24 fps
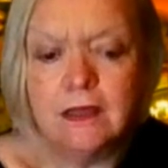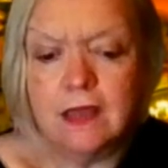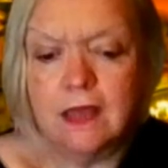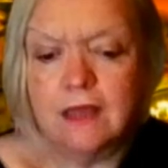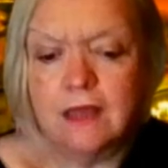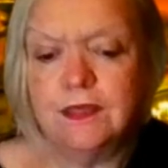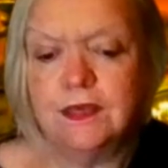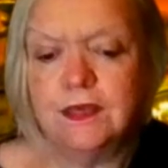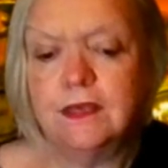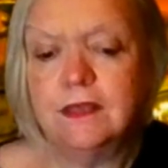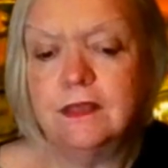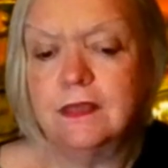i,
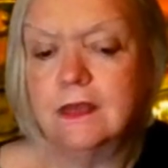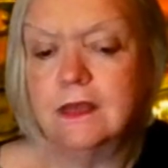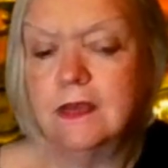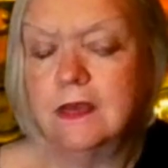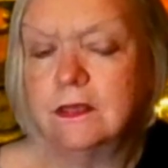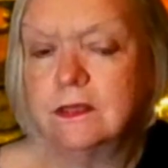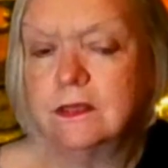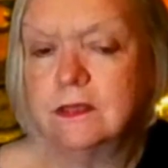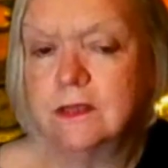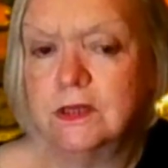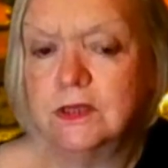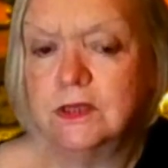I think
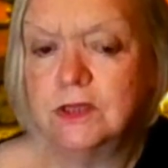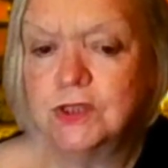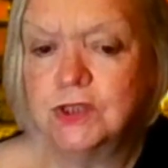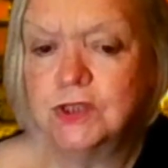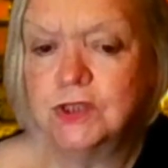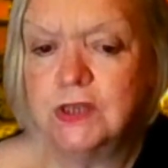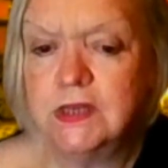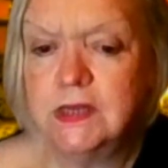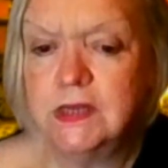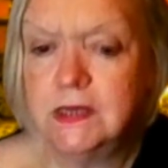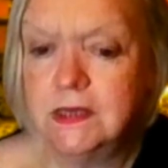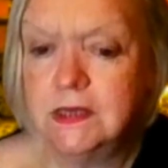that that
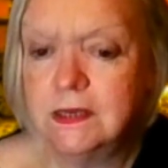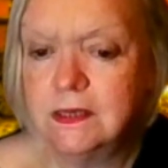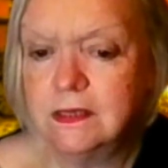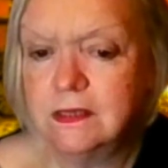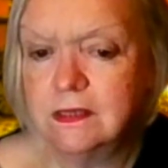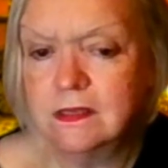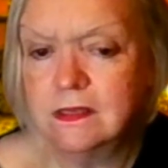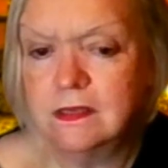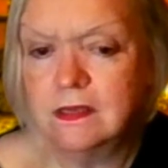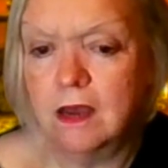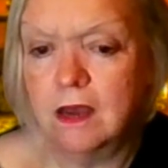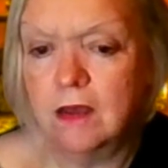
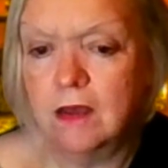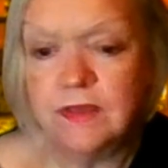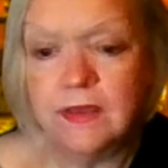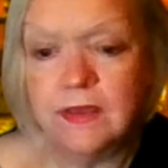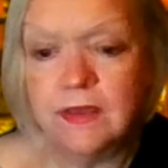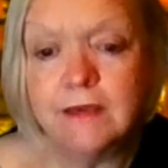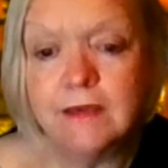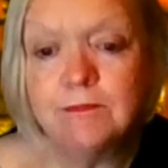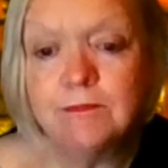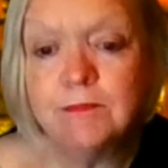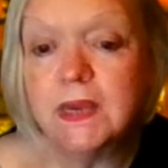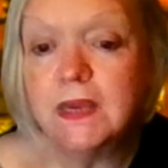she
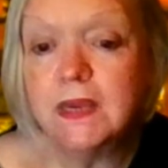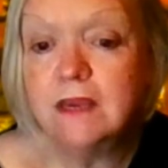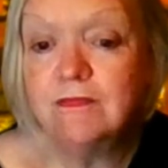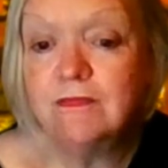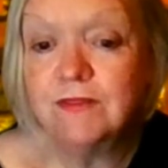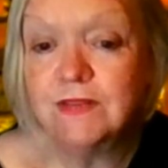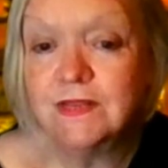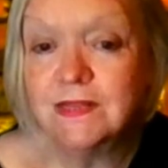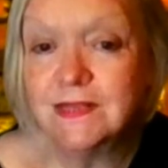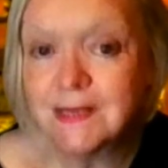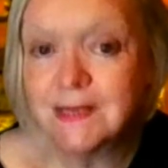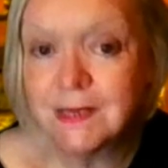they may
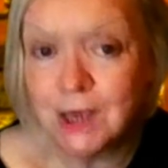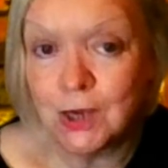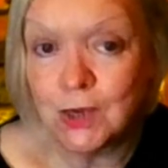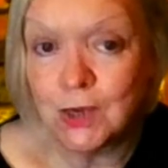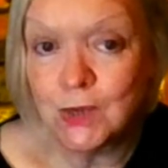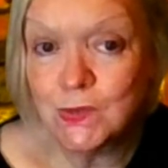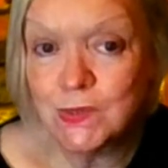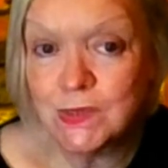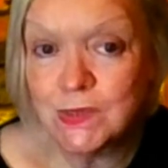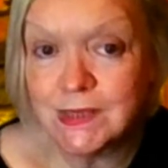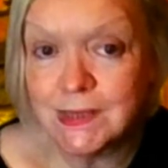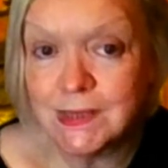even
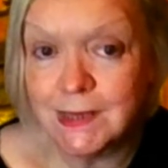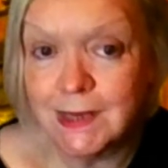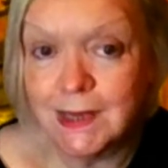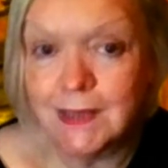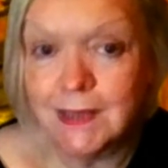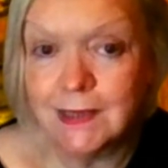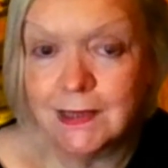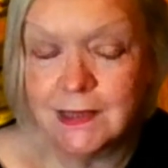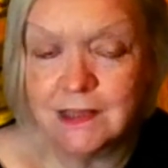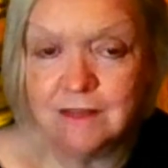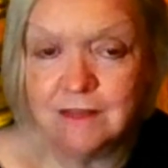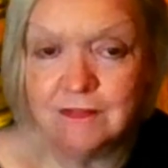go to the
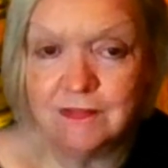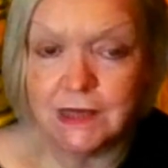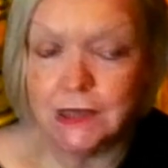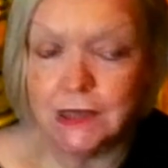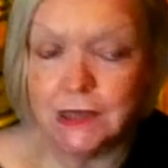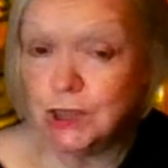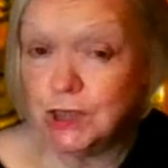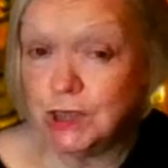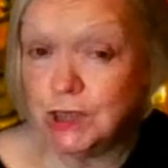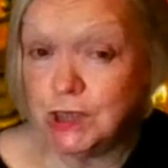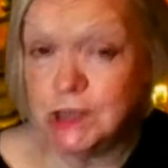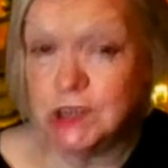lengths to
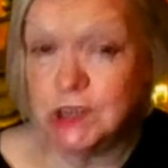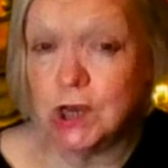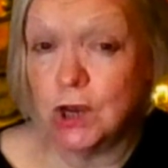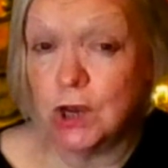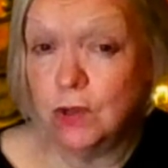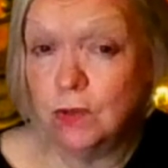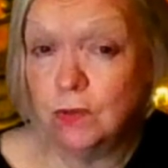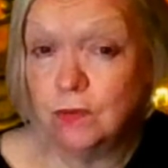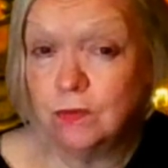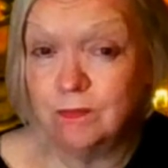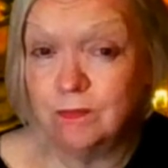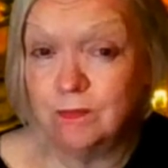say she
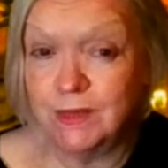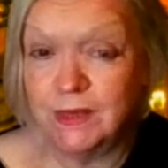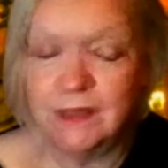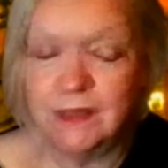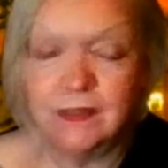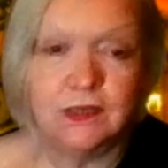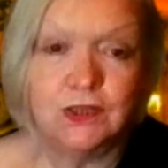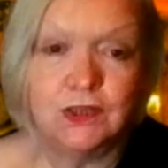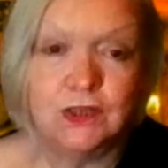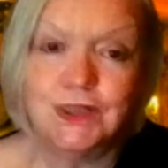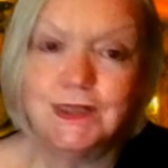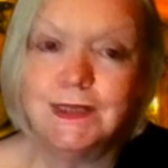told
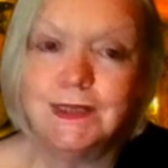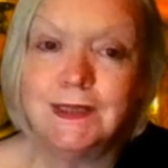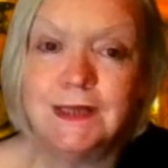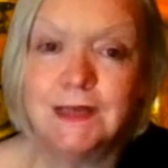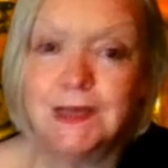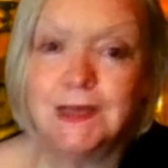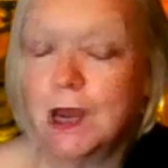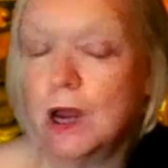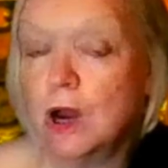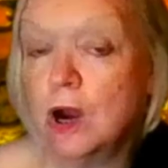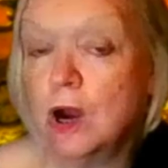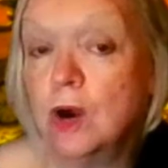me that she
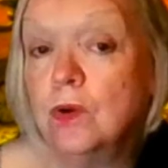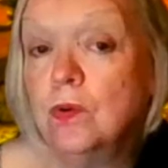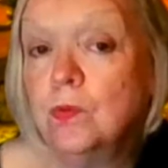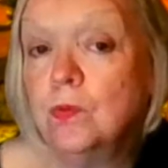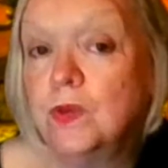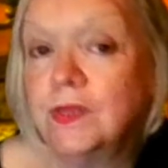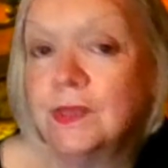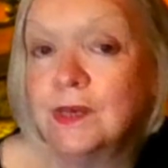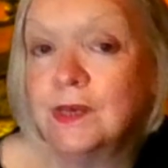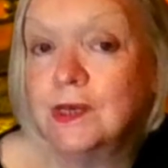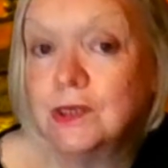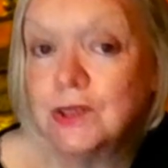didn't get
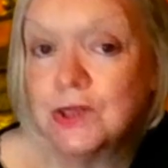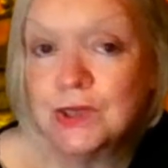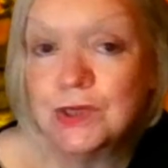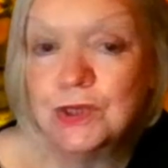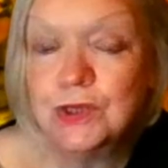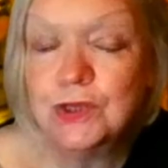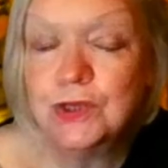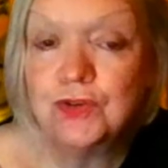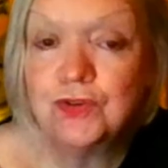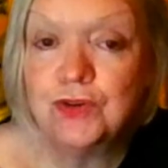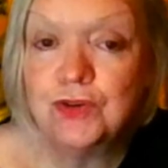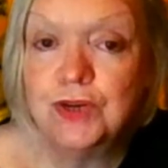on with her
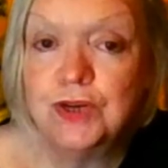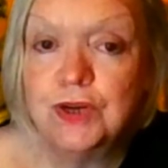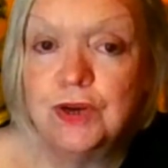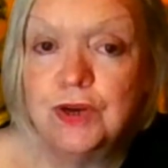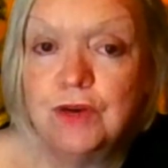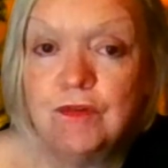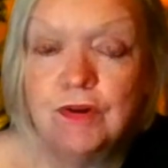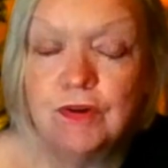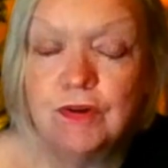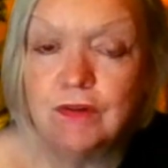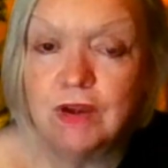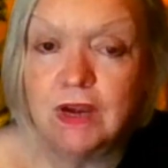children
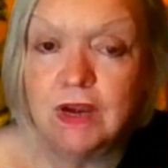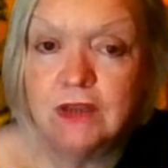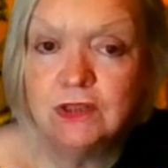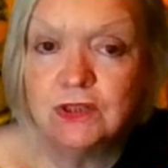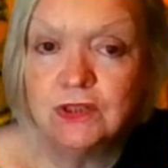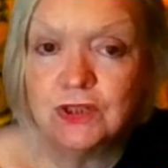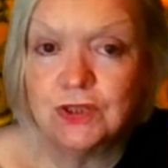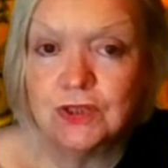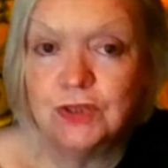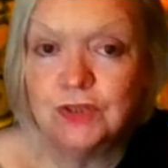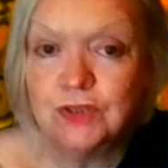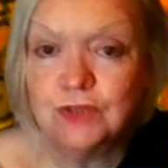or her
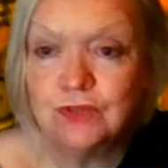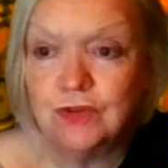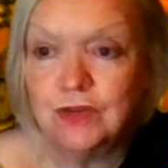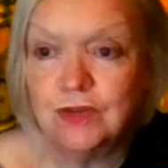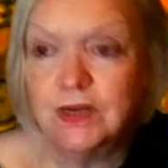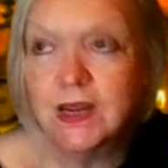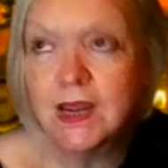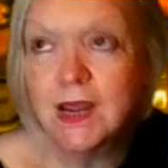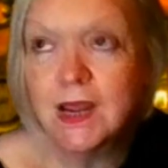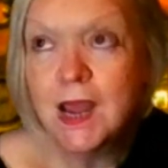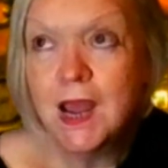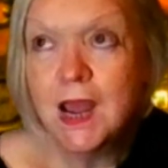
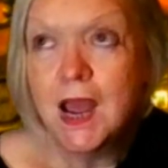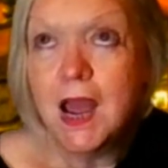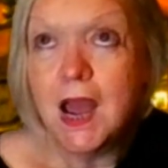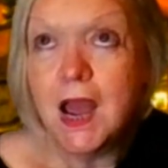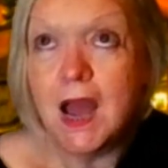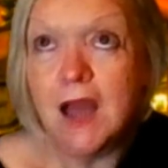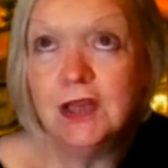grandchildren